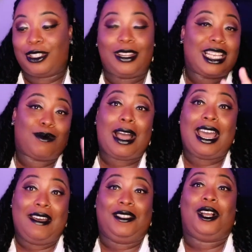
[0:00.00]
so that's why I
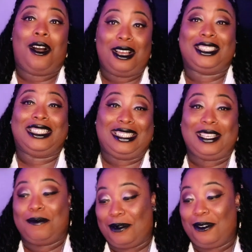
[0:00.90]
have the caution
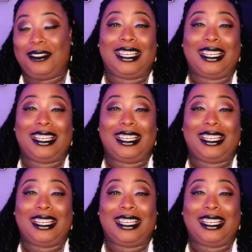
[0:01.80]
symbol,